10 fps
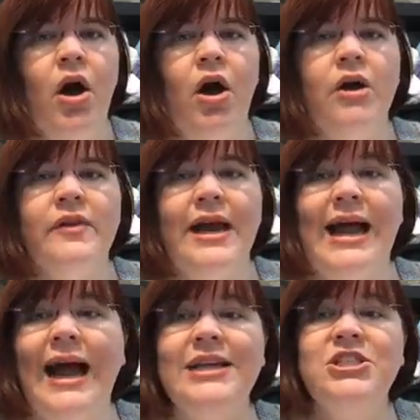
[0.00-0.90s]
online.
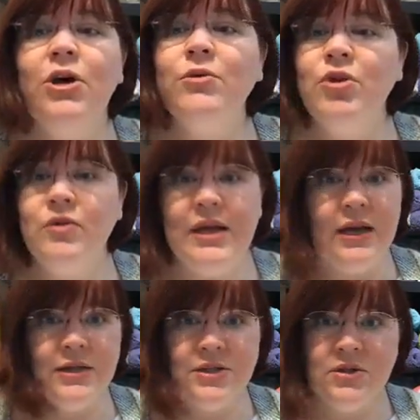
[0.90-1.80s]
I don't know the
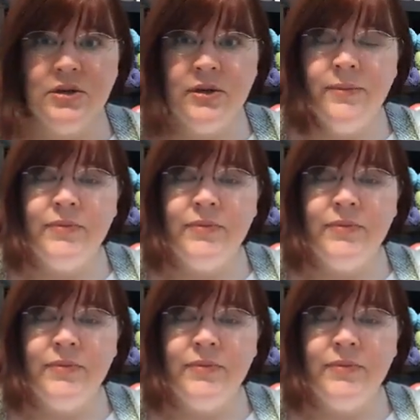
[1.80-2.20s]
answer.